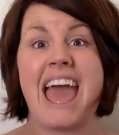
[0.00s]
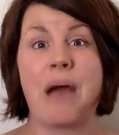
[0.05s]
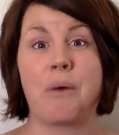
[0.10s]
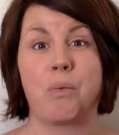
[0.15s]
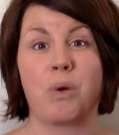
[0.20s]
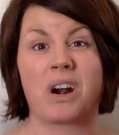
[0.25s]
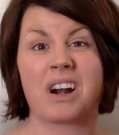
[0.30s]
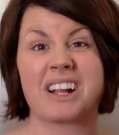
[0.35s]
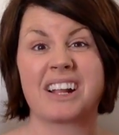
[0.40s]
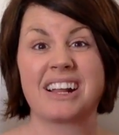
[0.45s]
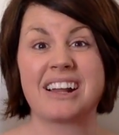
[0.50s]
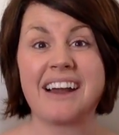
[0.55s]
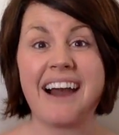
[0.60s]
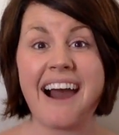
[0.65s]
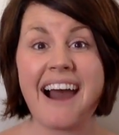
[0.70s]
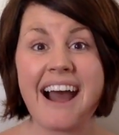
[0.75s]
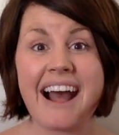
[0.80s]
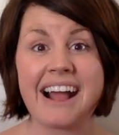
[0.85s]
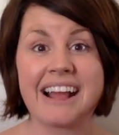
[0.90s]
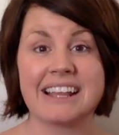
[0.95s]
where
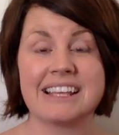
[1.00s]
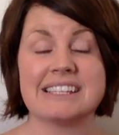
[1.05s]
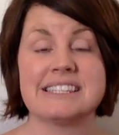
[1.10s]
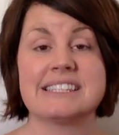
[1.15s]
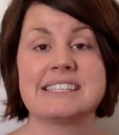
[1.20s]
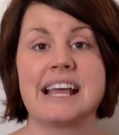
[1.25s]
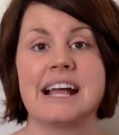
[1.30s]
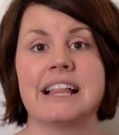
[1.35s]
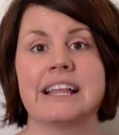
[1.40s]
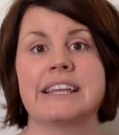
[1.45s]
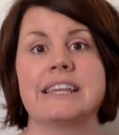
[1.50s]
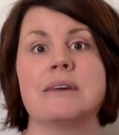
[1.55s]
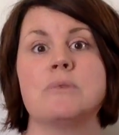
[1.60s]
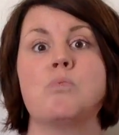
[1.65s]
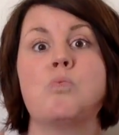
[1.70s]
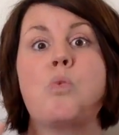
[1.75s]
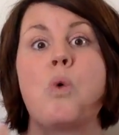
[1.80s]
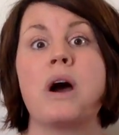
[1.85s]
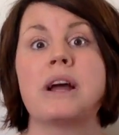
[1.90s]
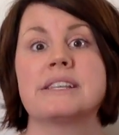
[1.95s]
God is telling him
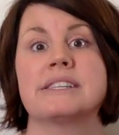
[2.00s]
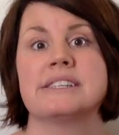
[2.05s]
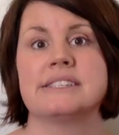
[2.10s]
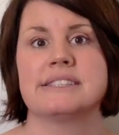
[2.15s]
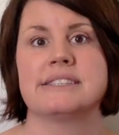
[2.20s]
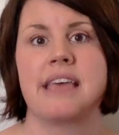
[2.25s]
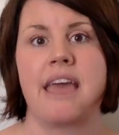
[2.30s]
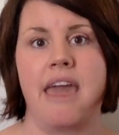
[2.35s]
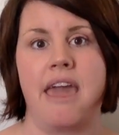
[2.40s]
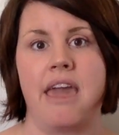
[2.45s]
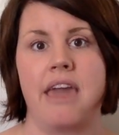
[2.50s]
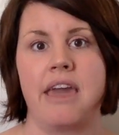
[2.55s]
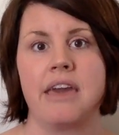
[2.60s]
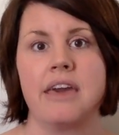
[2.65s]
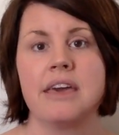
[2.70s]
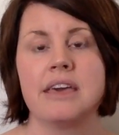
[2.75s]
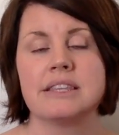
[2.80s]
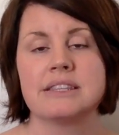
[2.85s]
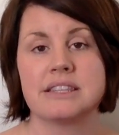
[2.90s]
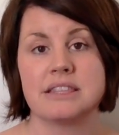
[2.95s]
what to say
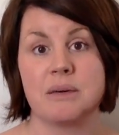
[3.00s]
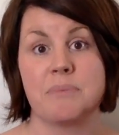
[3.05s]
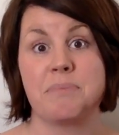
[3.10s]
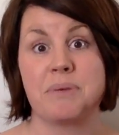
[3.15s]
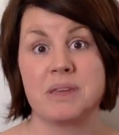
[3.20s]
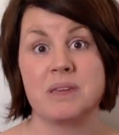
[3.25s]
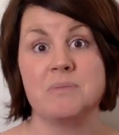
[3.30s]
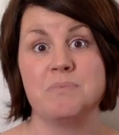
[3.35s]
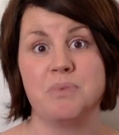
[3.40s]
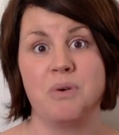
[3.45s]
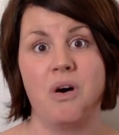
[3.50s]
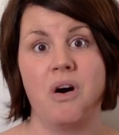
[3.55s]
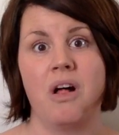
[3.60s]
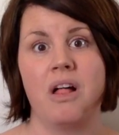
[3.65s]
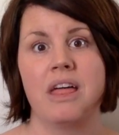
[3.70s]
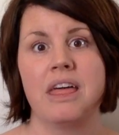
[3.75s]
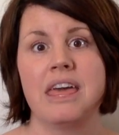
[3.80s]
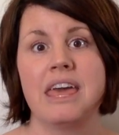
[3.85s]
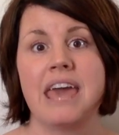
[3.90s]
to the people.